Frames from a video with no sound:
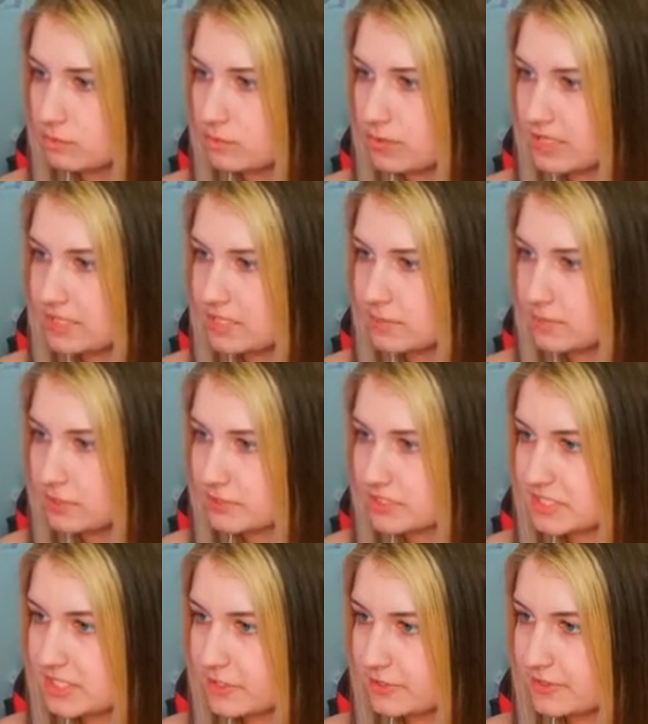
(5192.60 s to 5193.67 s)
Ooh, I see one of those
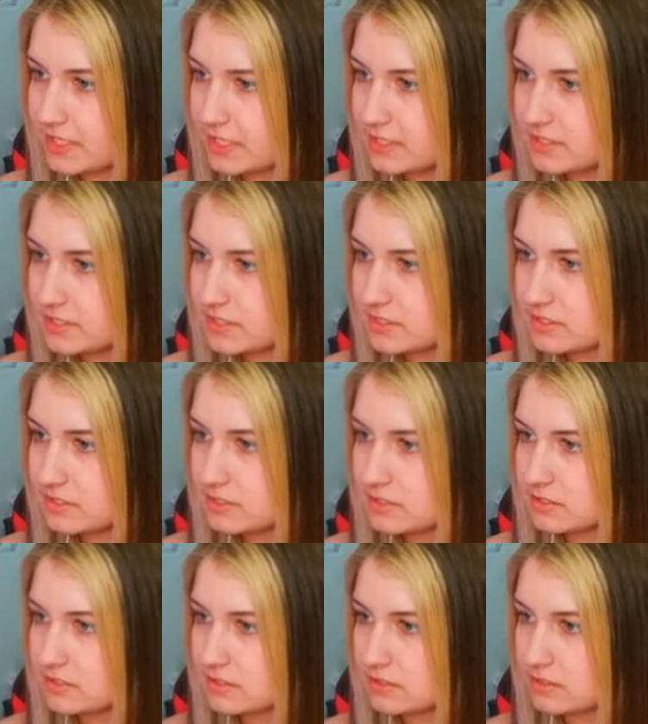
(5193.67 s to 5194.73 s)
tier thingies.
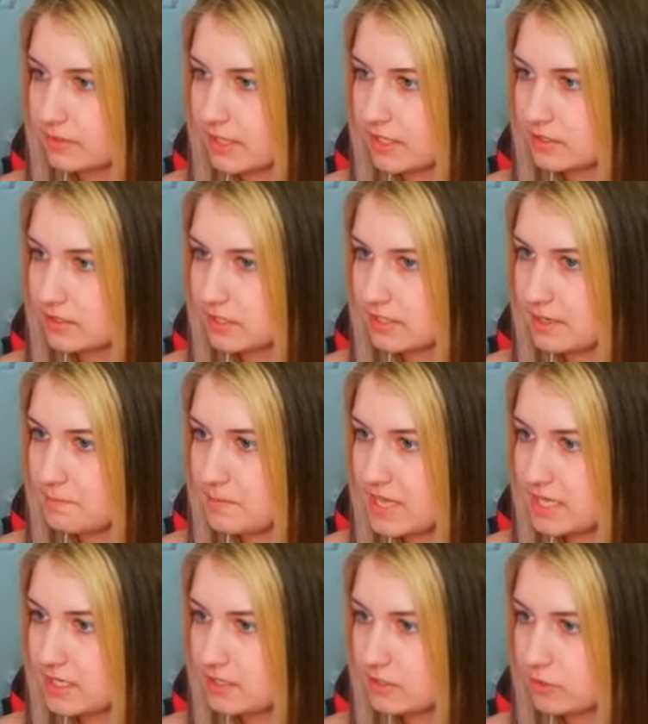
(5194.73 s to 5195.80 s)
Okay, can I
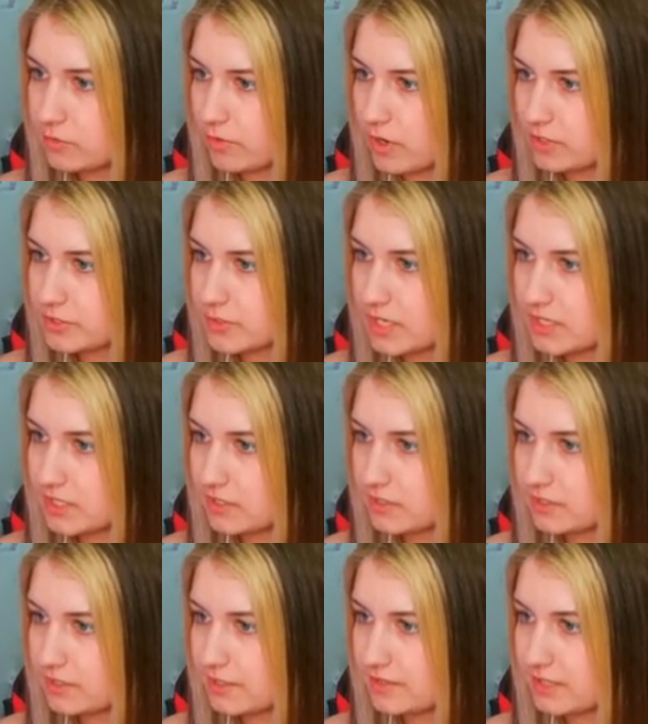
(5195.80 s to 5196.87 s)
make it across right
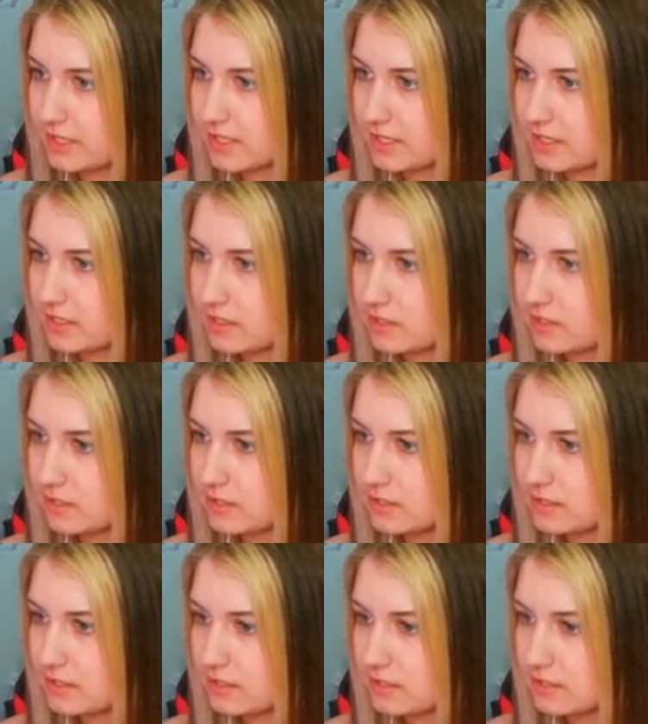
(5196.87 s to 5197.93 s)
here? I think I can.
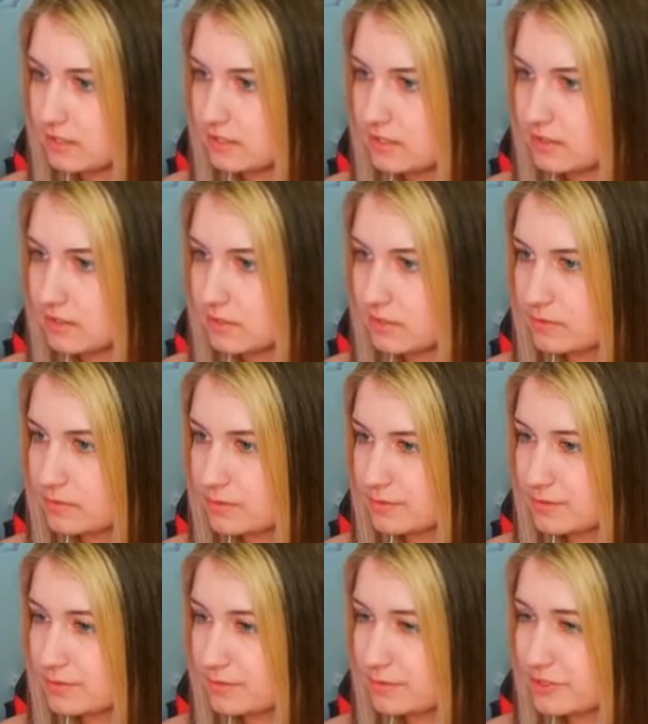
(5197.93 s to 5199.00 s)

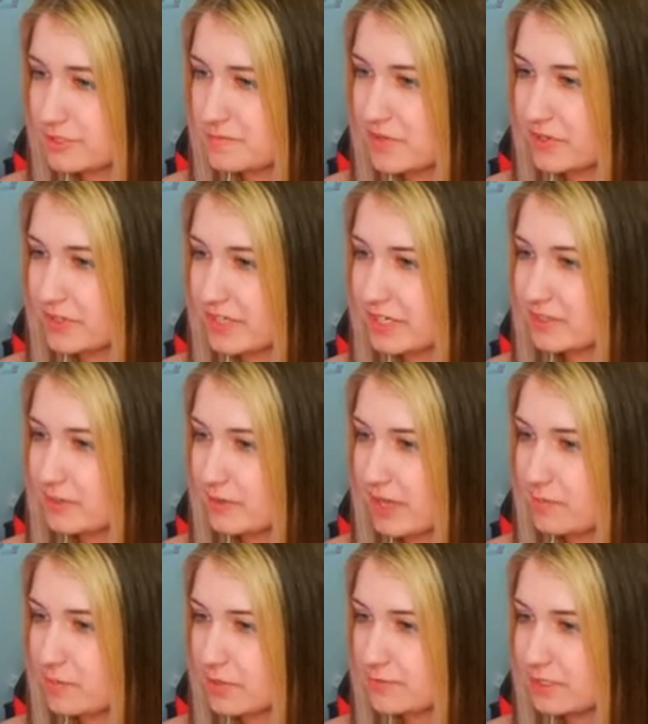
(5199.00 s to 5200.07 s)
Ooh, just barely. Okay,
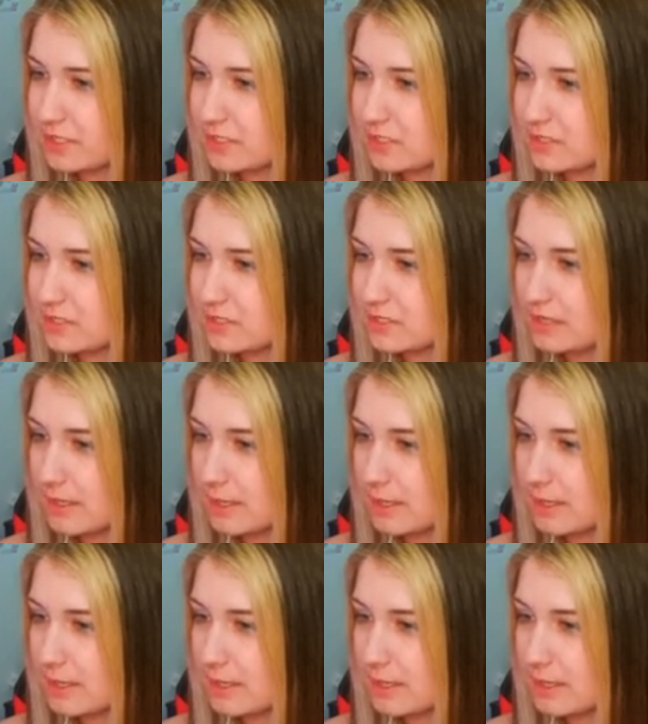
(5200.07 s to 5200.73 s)
perfect.